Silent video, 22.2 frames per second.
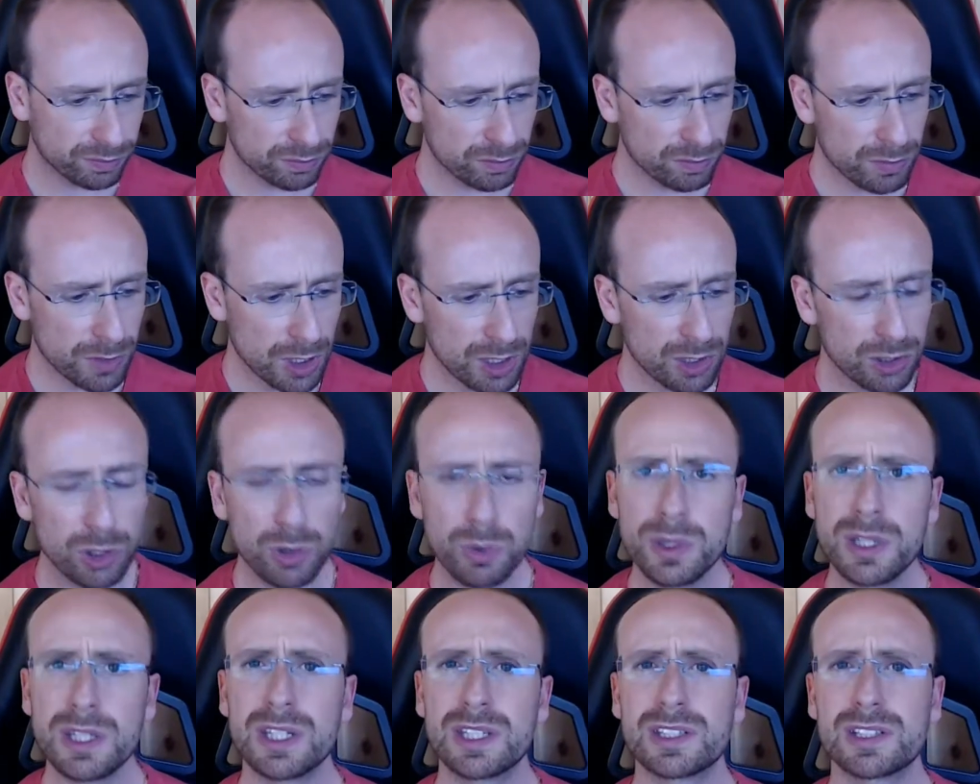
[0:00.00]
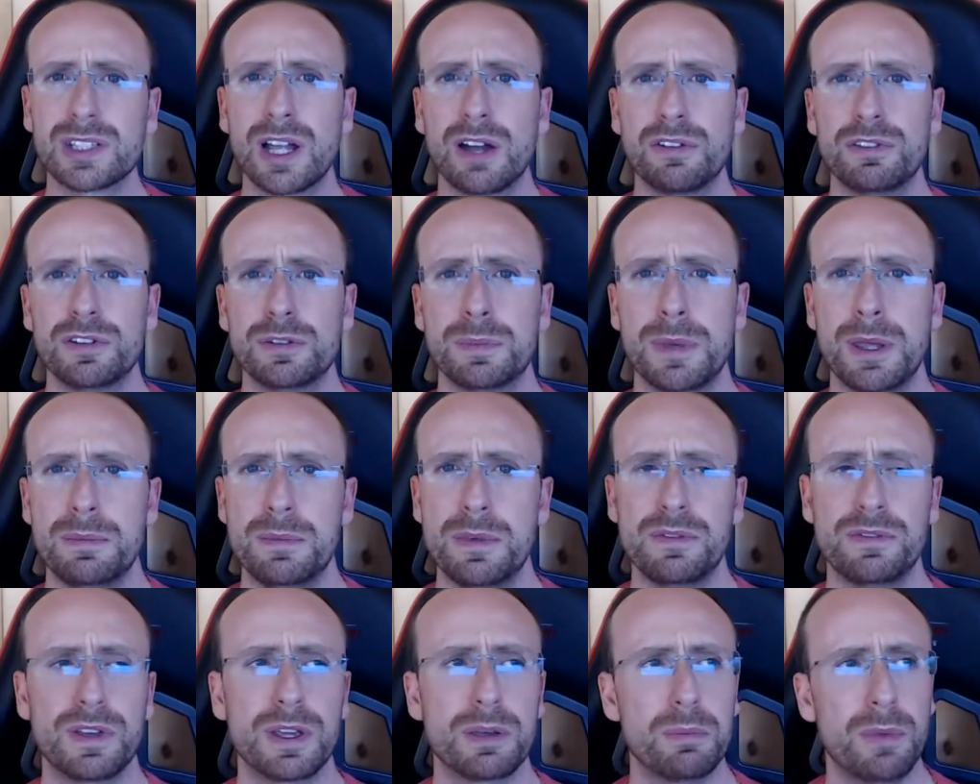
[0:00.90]
doing this stuff has made me
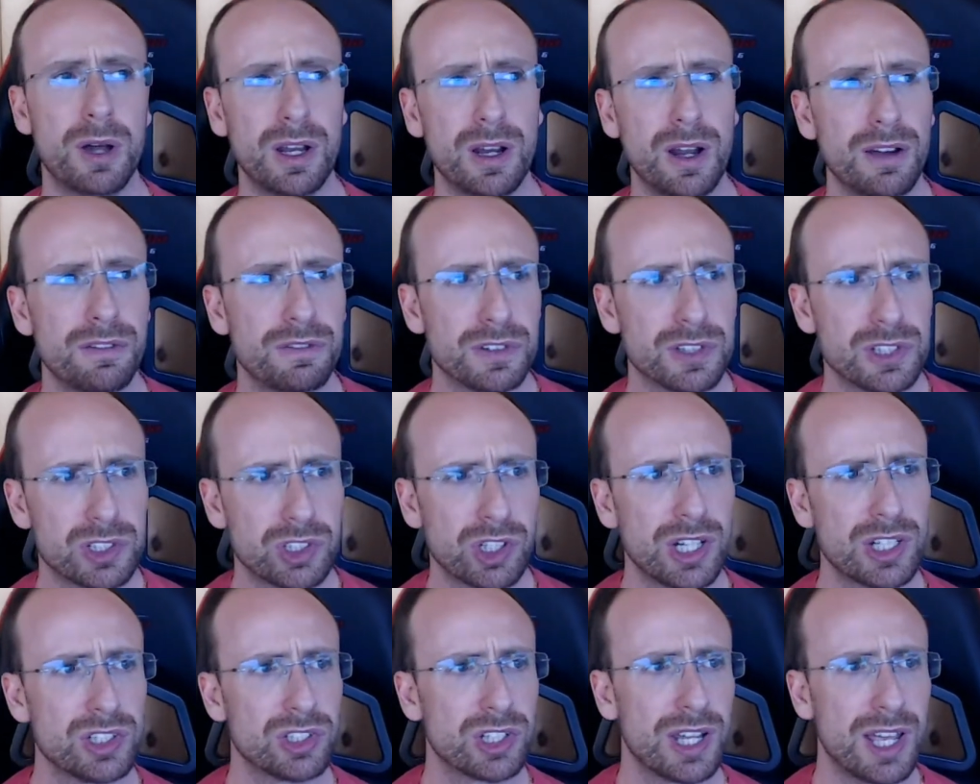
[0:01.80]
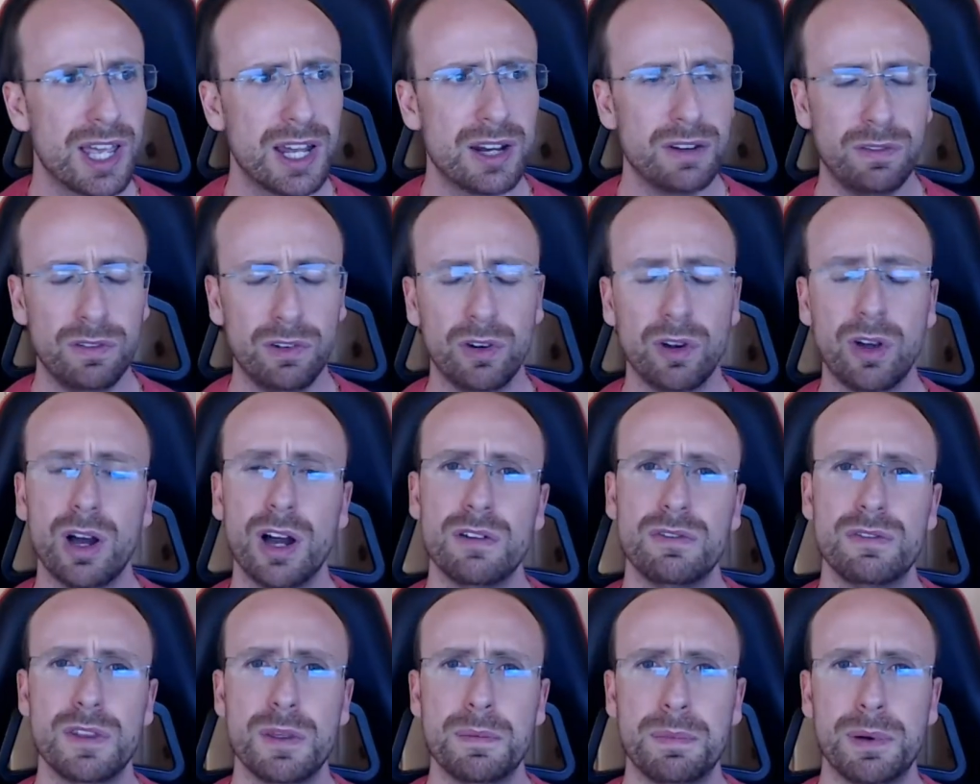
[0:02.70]
think my life has changed a hell of a lot over
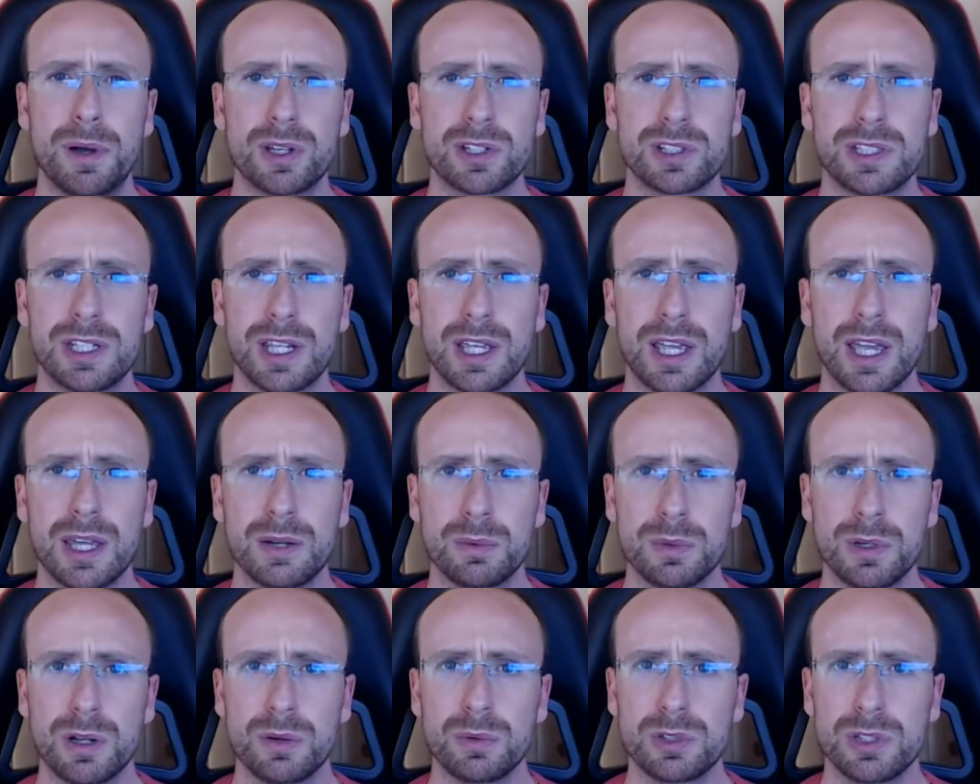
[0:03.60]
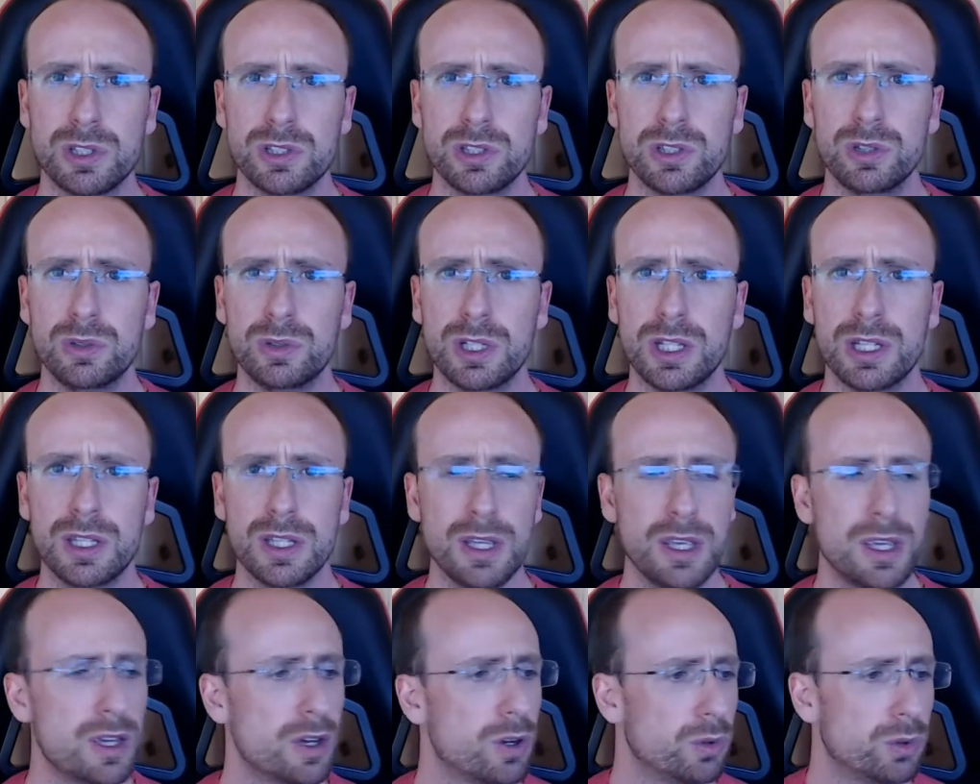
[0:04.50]
the past decade. When I was at uni,
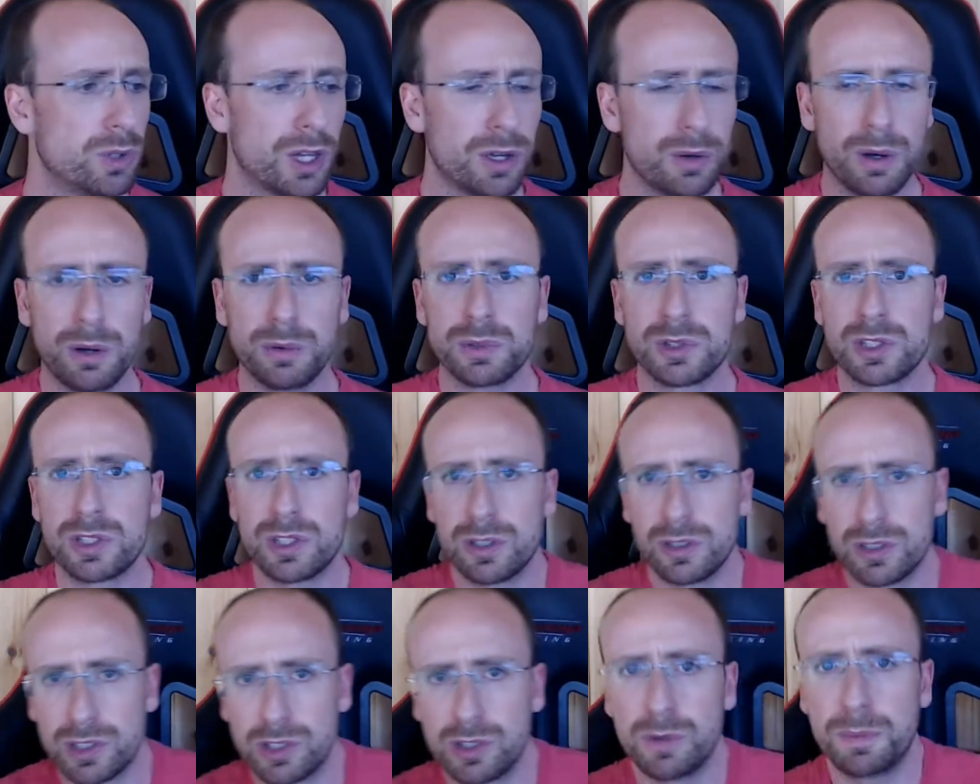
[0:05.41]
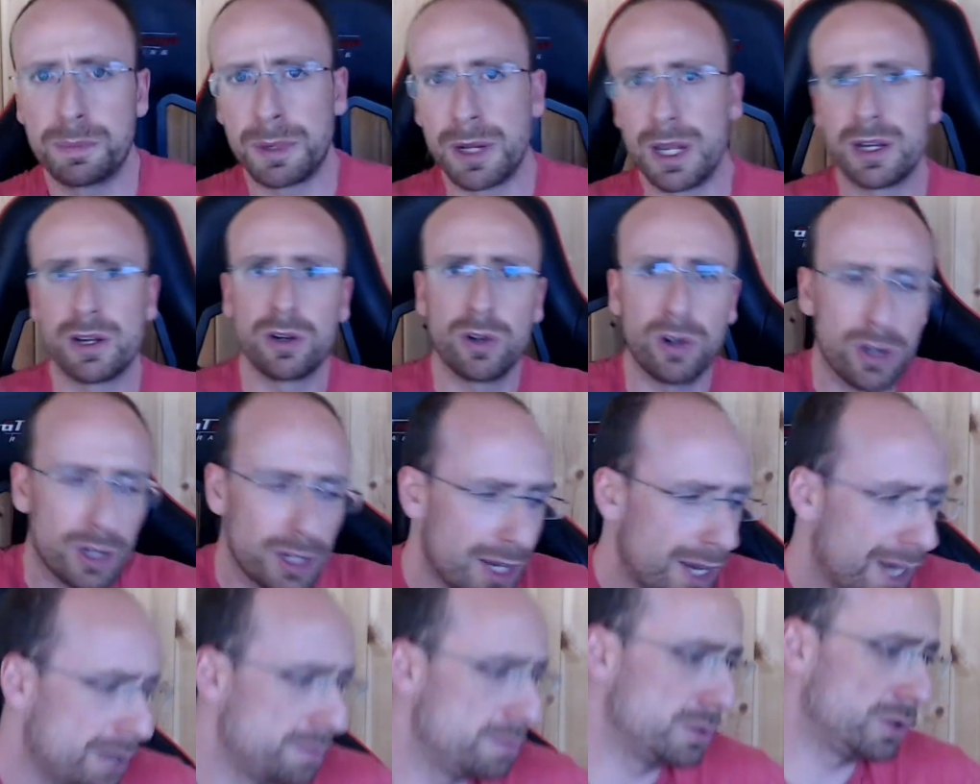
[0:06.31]
although I was still playing a lot of
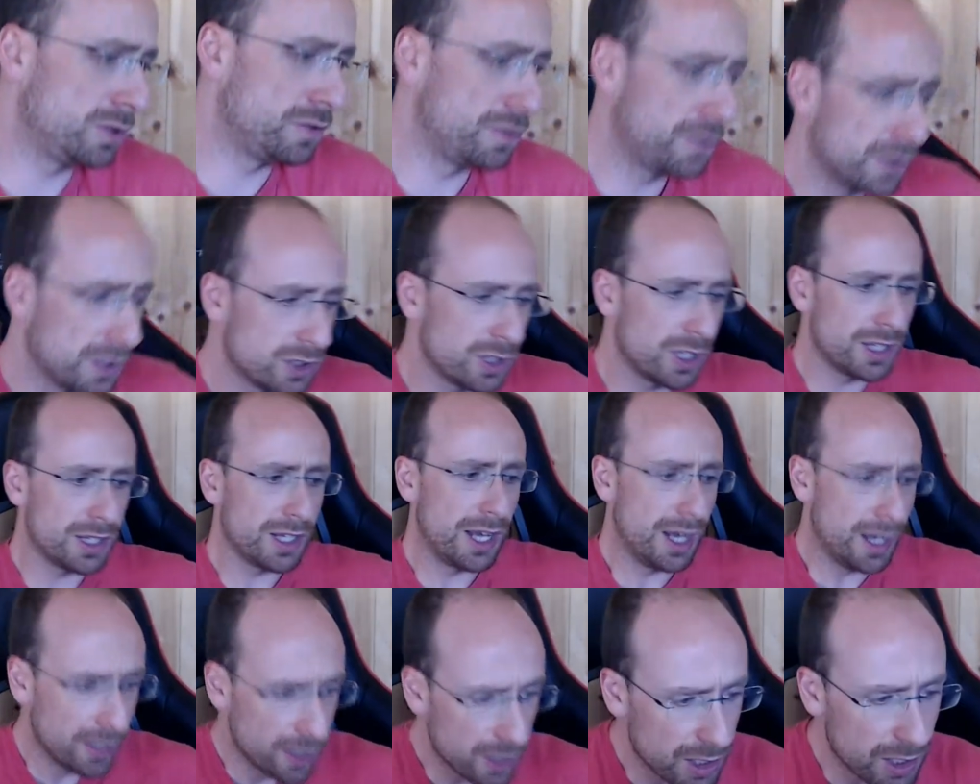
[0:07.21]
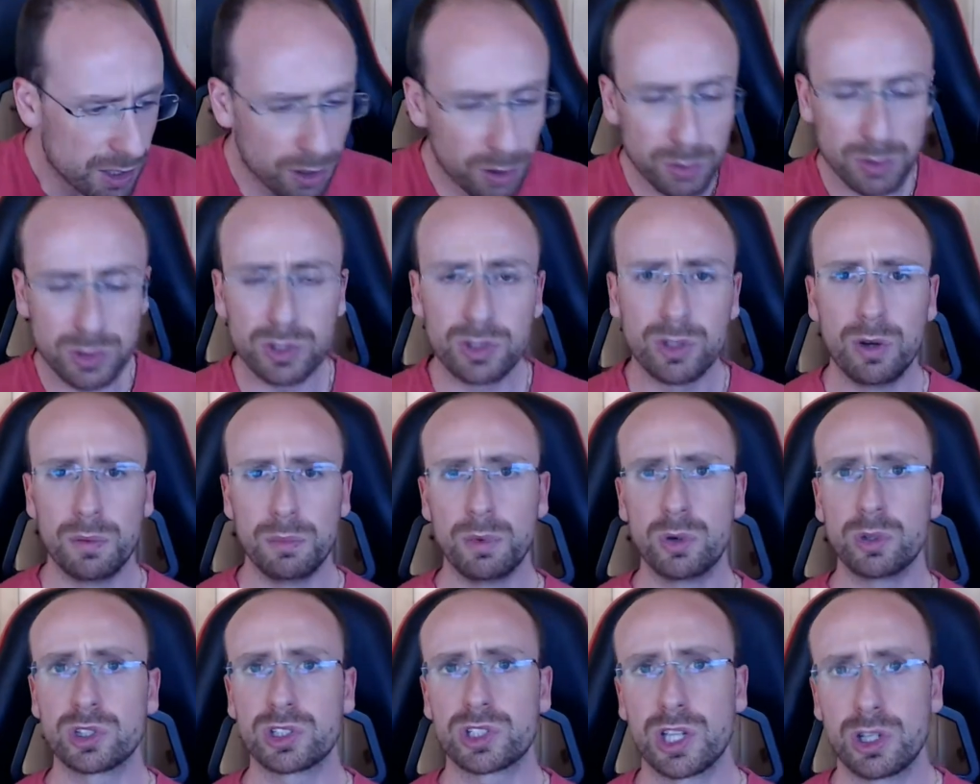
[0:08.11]
games and things like that, I was a lot more
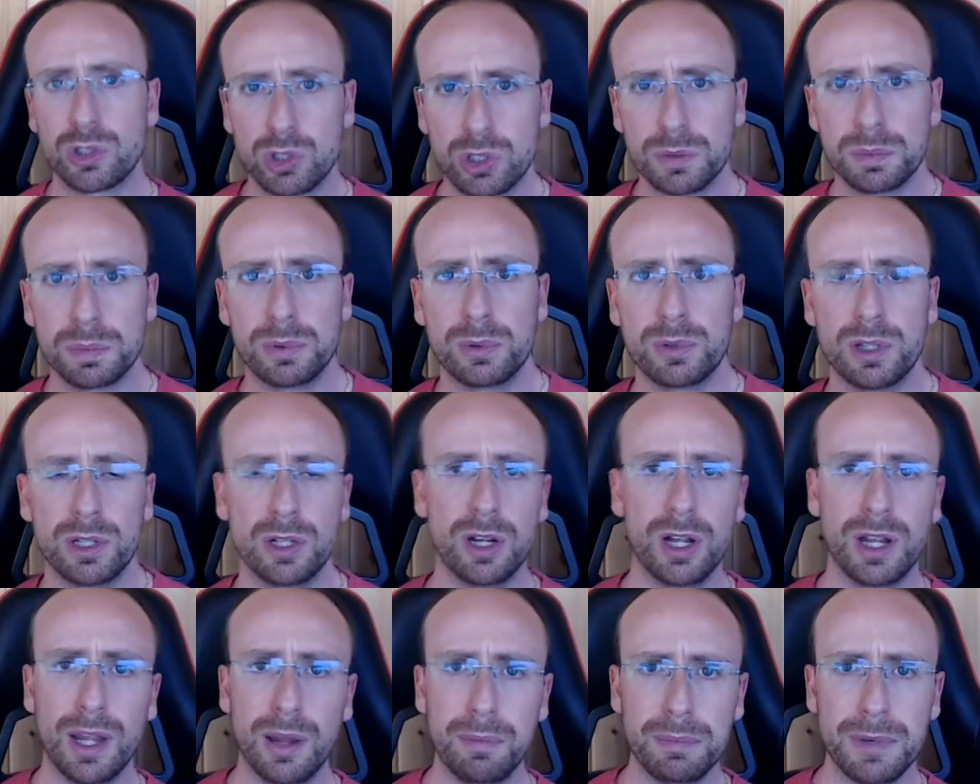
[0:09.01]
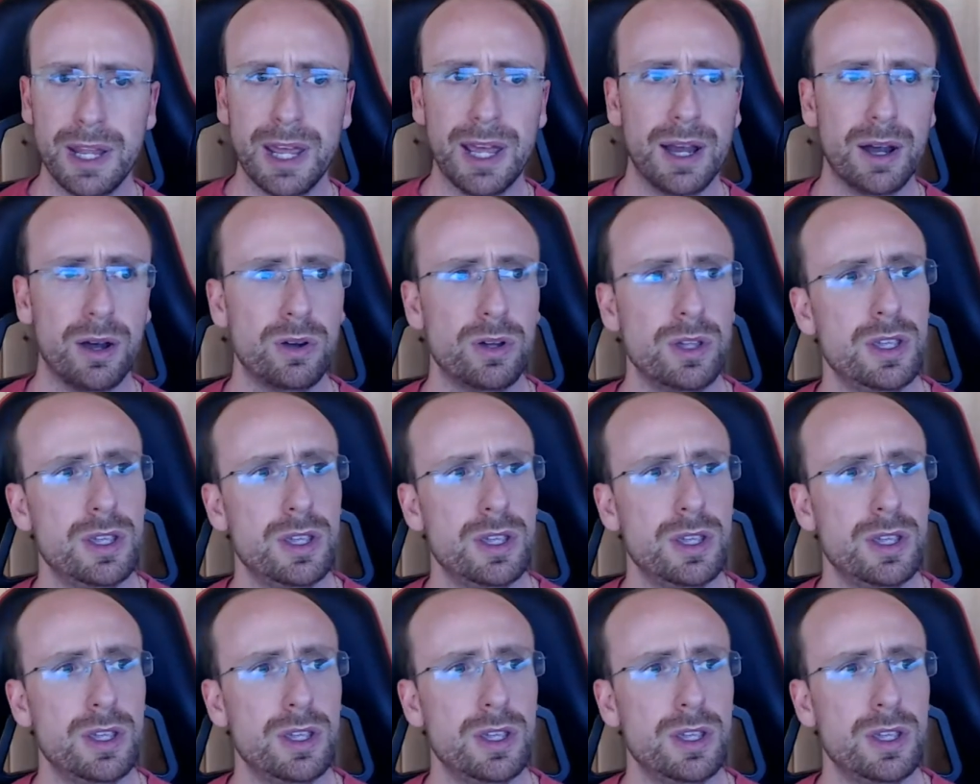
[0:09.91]
sociable than I am now.